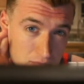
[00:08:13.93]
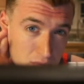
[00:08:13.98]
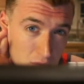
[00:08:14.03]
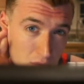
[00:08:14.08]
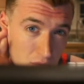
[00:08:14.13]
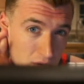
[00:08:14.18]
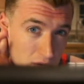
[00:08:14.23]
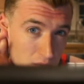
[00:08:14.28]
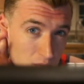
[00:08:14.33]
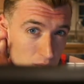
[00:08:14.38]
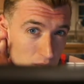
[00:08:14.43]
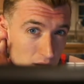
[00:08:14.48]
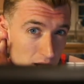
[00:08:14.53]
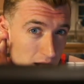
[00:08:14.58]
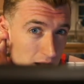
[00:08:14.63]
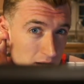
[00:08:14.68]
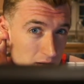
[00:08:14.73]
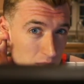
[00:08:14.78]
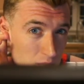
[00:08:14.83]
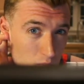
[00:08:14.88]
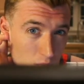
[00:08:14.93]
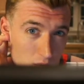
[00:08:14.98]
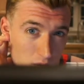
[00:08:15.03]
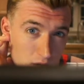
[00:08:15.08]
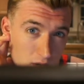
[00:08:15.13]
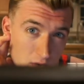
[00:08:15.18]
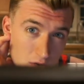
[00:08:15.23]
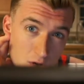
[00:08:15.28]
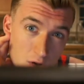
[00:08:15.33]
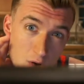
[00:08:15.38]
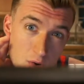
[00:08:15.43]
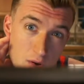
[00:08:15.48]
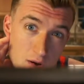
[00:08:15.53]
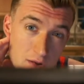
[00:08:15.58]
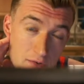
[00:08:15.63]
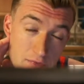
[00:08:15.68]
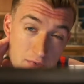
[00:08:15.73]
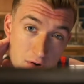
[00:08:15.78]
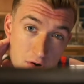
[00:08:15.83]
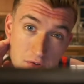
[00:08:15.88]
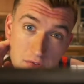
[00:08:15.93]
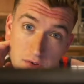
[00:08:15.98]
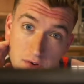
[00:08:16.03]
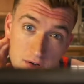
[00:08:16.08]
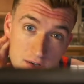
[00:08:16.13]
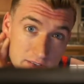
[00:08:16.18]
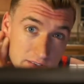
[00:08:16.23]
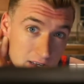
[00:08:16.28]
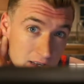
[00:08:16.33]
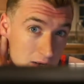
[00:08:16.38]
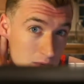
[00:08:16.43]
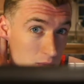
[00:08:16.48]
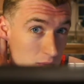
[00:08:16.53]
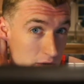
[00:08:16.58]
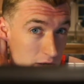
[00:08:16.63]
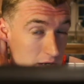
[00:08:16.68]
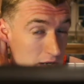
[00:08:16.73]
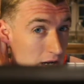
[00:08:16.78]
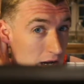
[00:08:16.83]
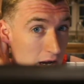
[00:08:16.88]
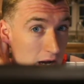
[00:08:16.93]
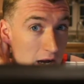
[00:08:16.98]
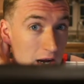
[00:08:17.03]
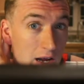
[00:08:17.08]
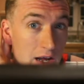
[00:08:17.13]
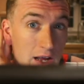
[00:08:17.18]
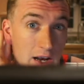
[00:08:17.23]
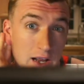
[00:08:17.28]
point where I didn't want to go any further because I didn't want to die,